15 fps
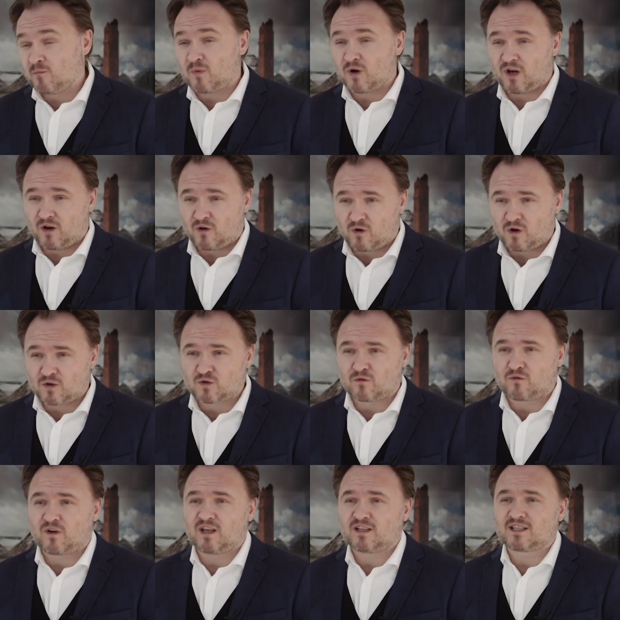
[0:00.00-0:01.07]
But in order
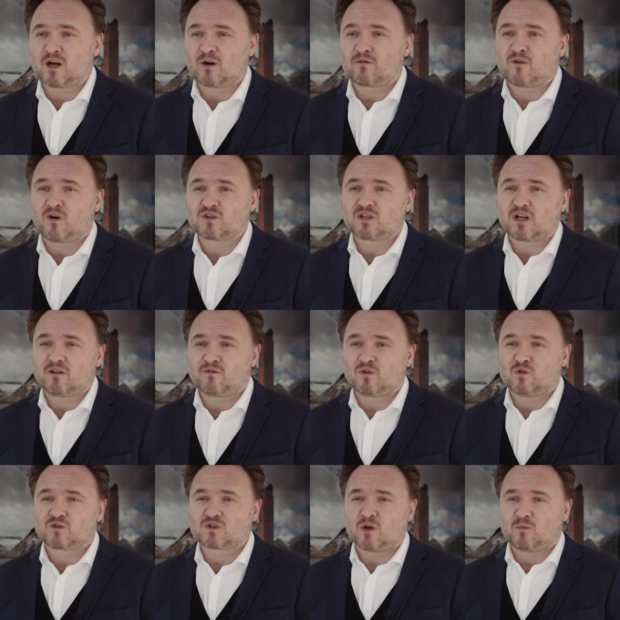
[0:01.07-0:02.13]
to phase out fossil
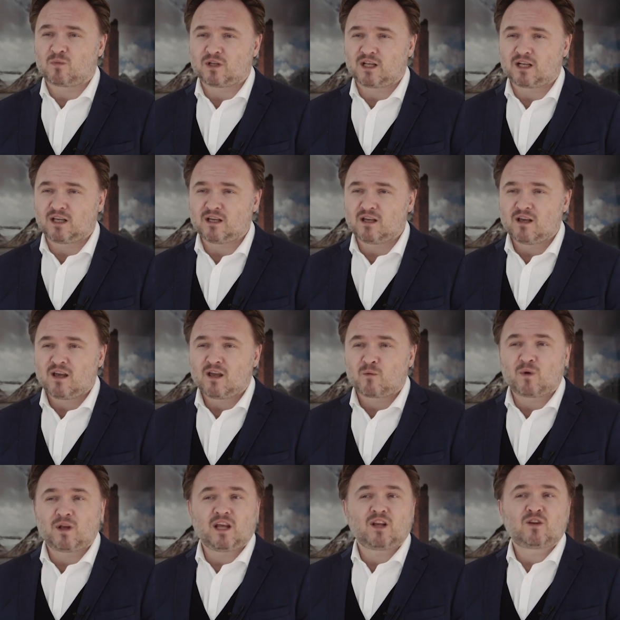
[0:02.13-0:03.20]
fuels completely,
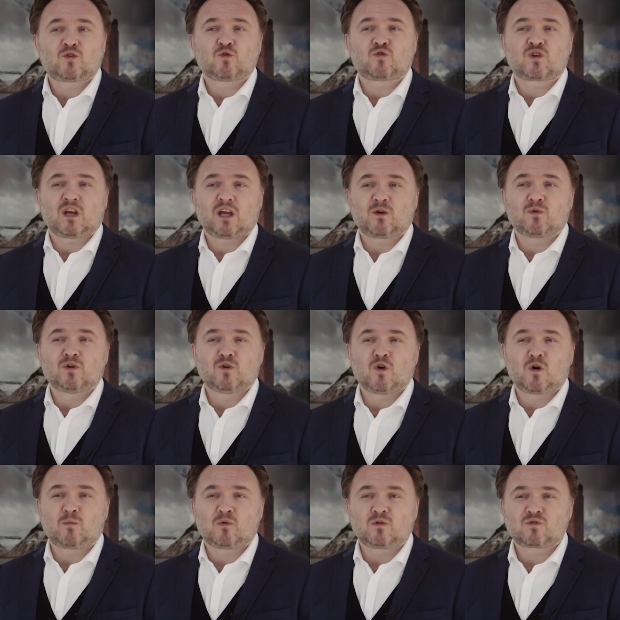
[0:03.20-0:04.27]
we need to take
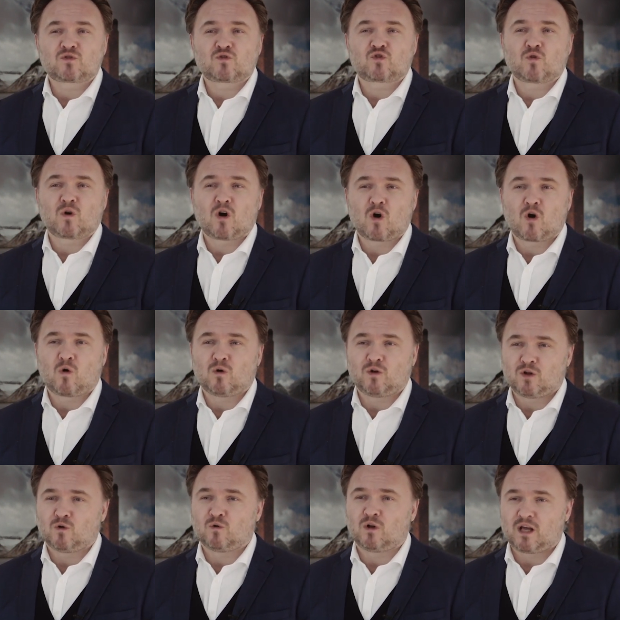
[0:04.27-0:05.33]
renewables to a
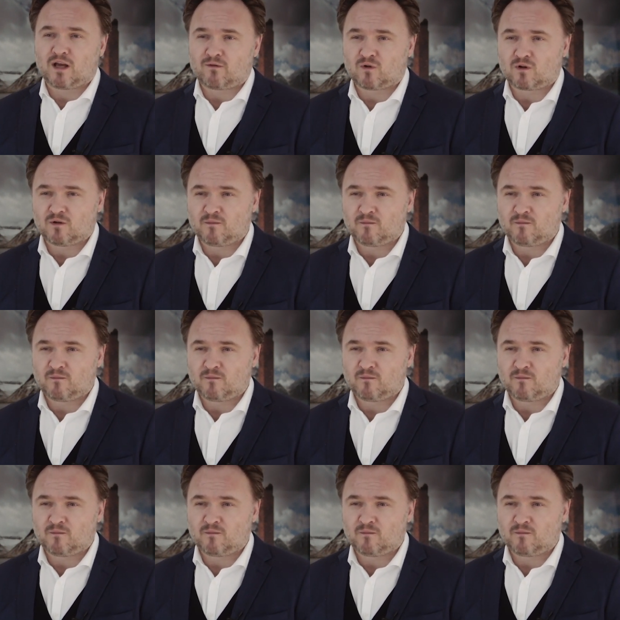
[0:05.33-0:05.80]
whole new level.